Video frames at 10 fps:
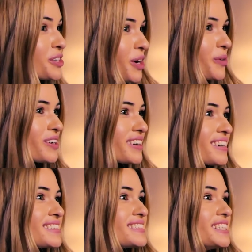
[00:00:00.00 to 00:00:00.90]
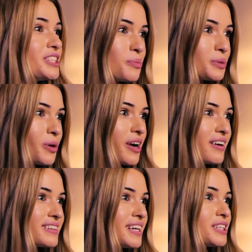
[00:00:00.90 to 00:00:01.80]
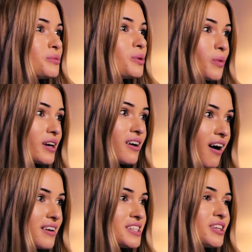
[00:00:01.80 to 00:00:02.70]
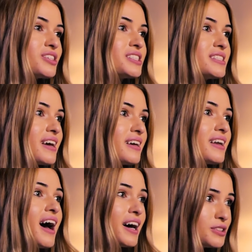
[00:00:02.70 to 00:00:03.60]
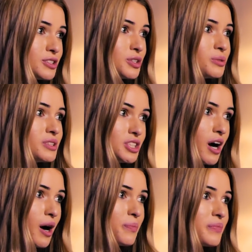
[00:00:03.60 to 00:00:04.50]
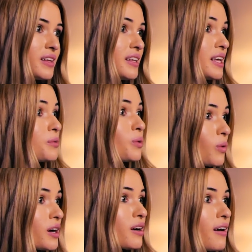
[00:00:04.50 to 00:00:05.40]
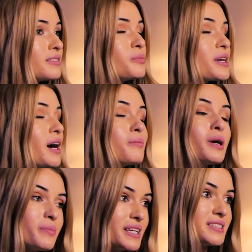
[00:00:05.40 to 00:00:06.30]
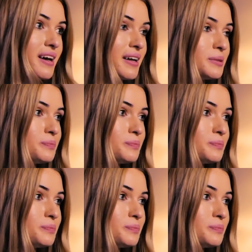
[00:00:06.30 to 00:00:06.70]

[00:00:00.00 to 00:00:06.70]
Show your coworkers and your employer that you will work hard to understand how to do the job and that you will work hard to become amazing